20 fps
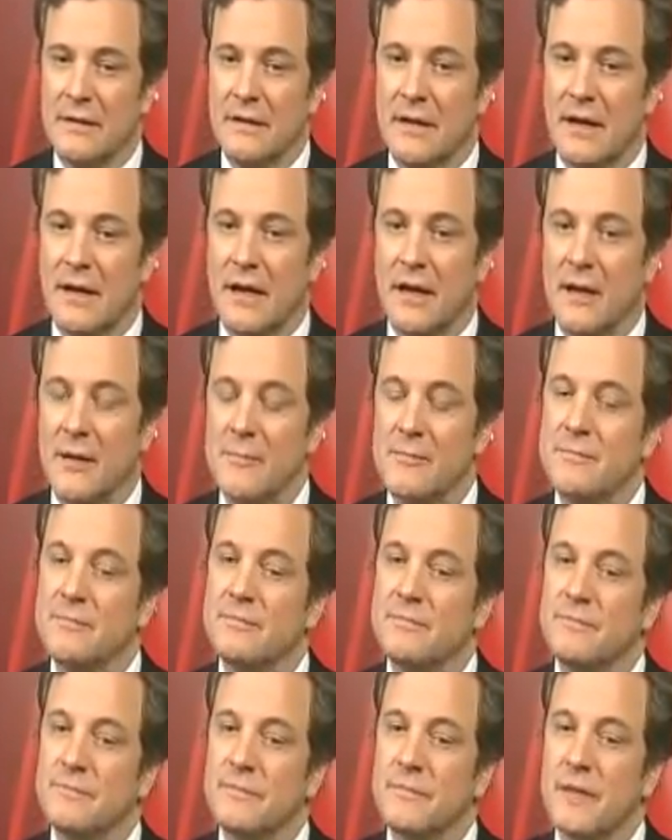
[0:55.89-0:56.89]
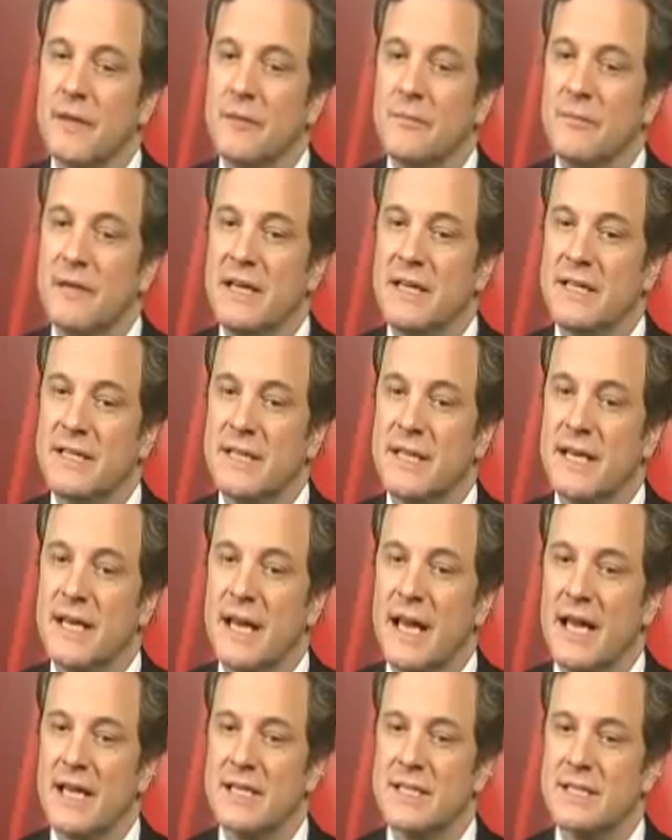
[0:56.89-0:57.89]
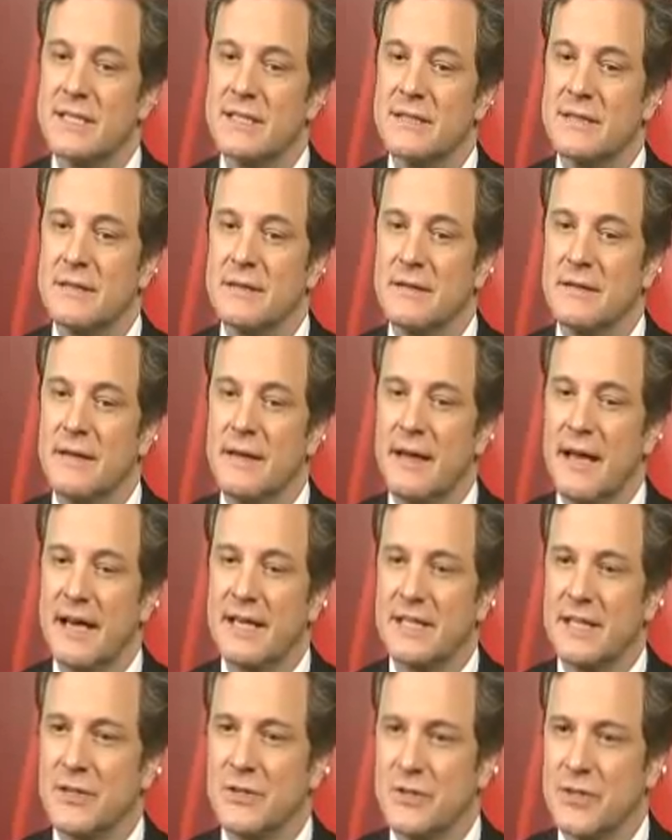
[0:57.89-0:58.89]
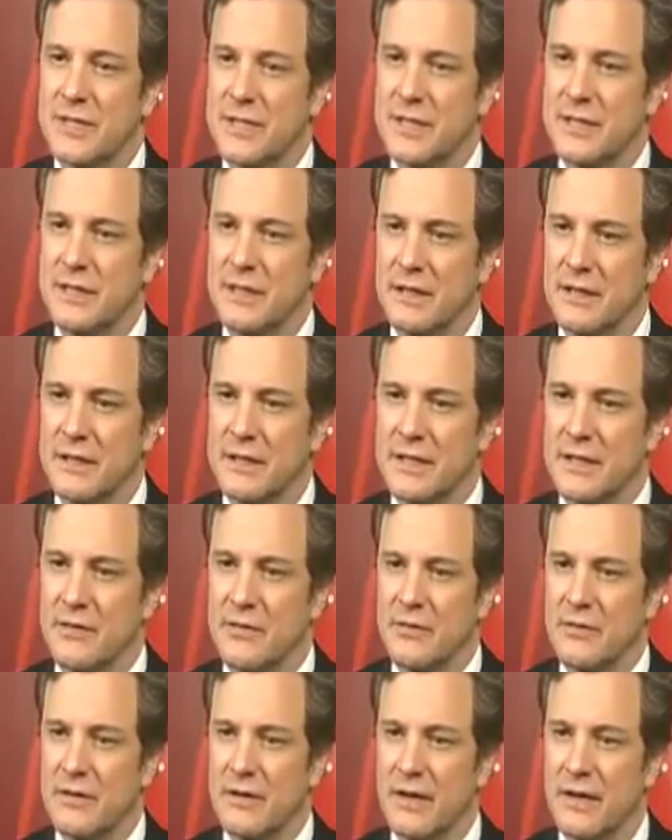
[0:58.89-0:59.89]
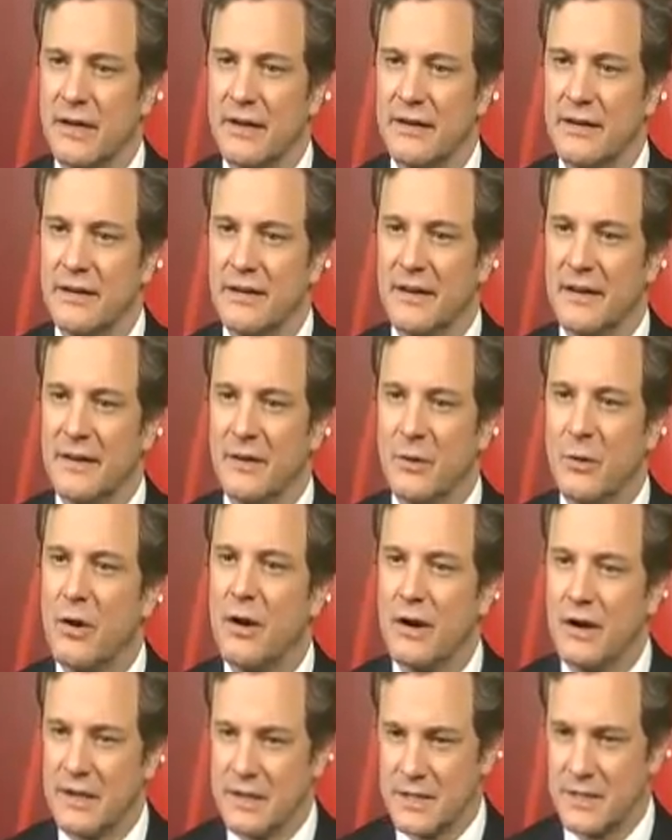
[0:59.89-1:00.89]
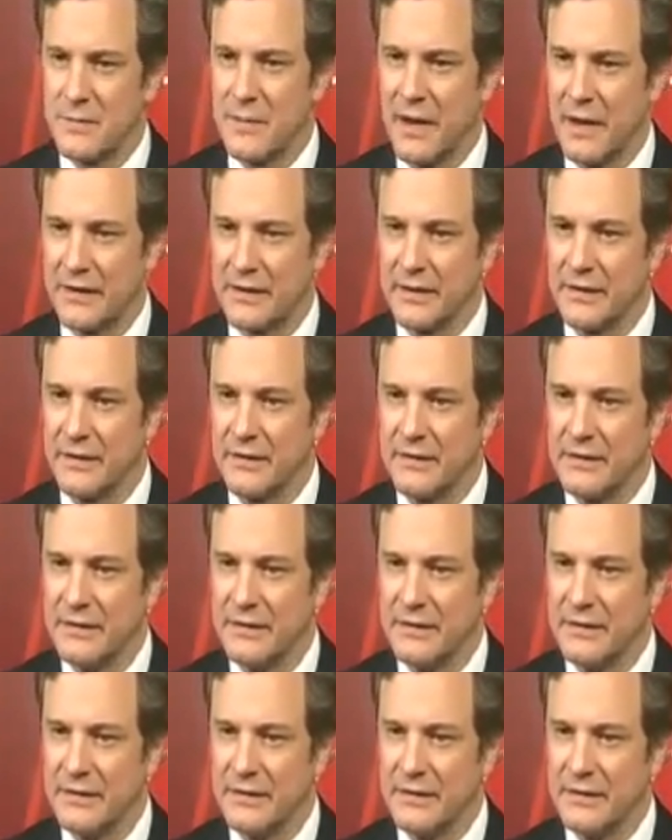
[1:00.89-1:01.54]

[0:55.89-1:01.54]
um, means that it has eccentricities and, and, and quirks about it